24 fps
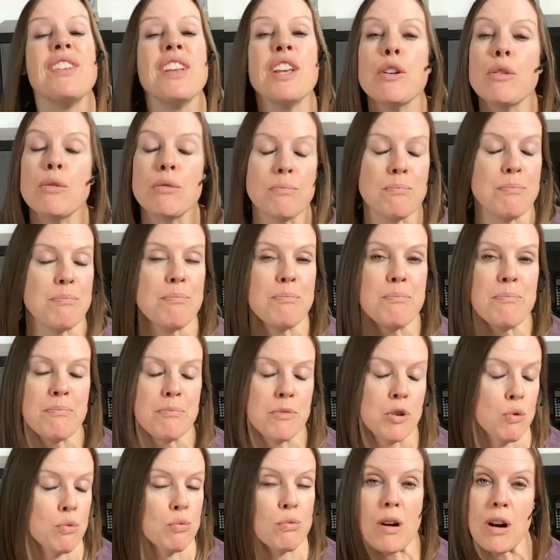feel
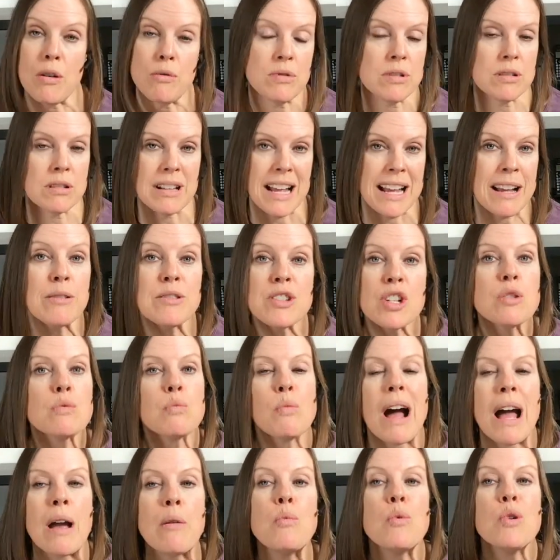gross. I just,
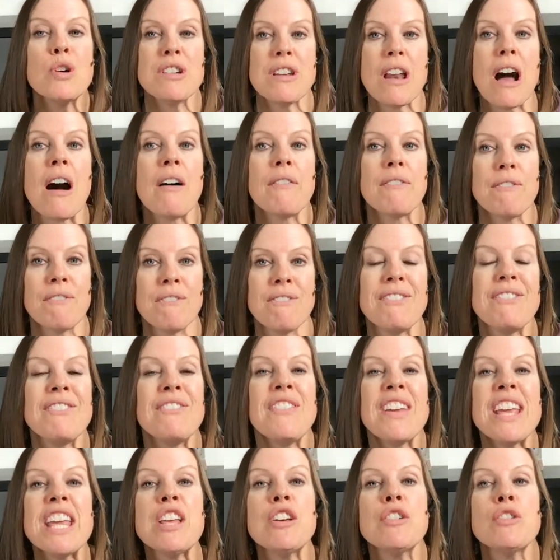I would not
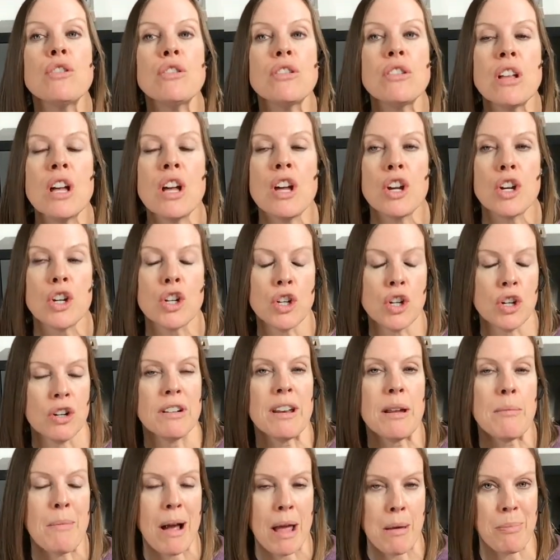feel
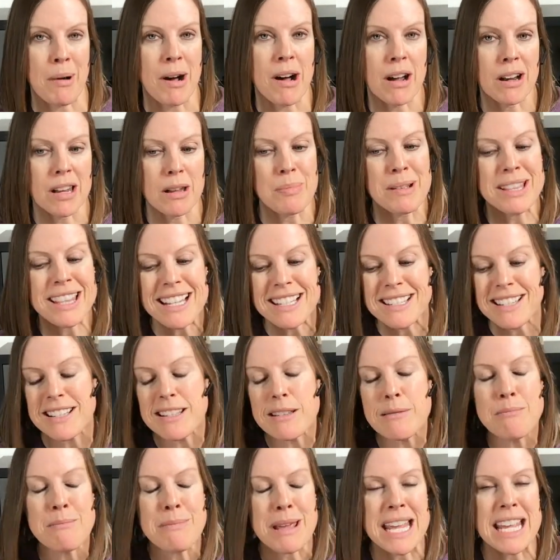good in my body, but that
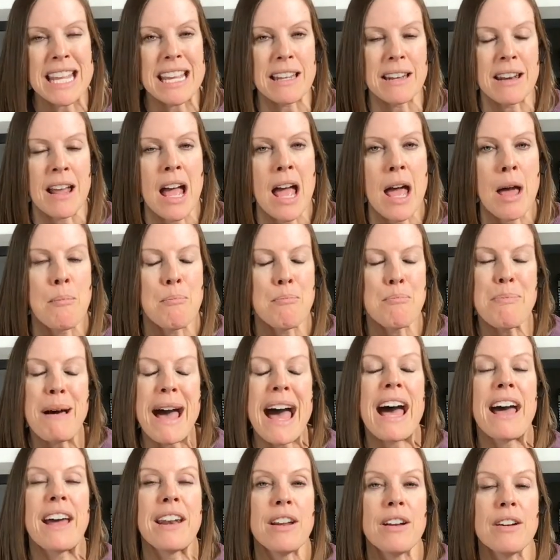doesn't make it
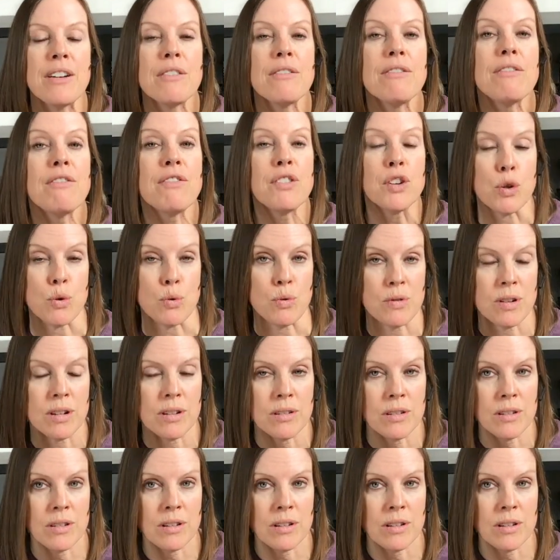bad food.